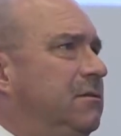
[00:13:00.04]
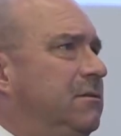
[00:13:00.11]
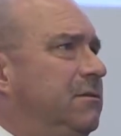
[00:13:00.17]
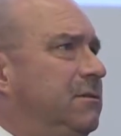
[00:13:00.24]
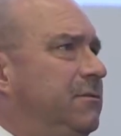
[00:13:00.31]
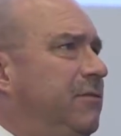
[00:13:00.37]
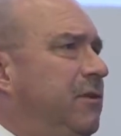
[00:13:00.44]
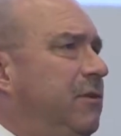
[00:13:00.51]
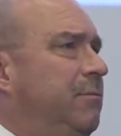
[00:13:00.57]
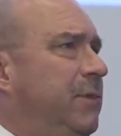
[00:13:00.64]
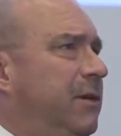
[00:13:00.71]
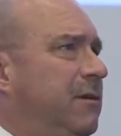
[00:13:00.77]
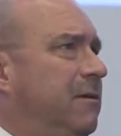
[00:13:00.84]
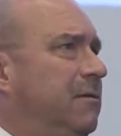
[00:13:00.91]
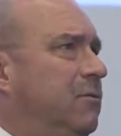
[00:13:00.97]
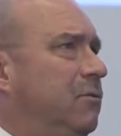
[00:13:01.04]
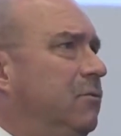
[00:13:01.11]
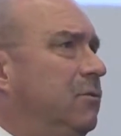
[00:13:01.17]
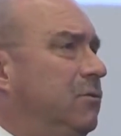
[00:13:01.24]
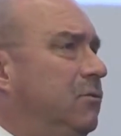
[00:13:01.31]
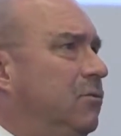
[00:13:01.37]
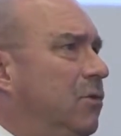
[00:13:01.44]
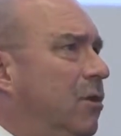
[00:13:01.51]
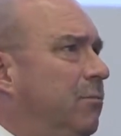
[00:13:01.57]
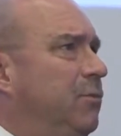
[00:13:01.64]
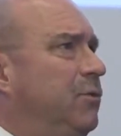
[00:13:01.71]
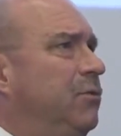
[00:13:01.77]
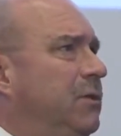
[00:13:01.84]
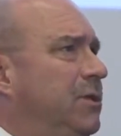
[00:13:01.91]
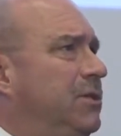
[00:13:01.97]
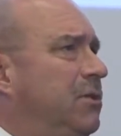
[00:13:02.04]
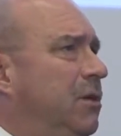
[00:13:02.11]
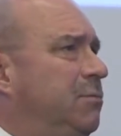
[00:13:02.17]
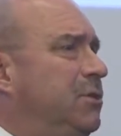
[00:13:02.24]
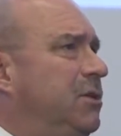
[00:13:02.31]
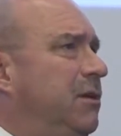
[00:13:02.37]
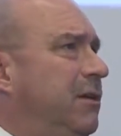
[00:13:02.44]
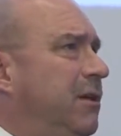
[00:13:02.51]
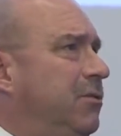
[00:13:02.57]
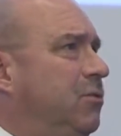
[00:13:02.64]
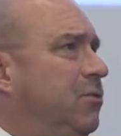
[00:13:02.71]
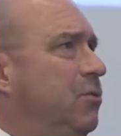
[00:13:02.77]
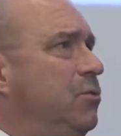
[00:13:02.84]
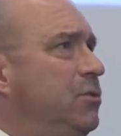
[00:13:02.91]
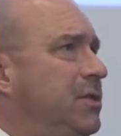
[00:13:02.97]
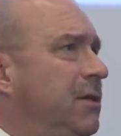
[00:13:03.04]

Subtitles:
very big to come to this upskilling and to use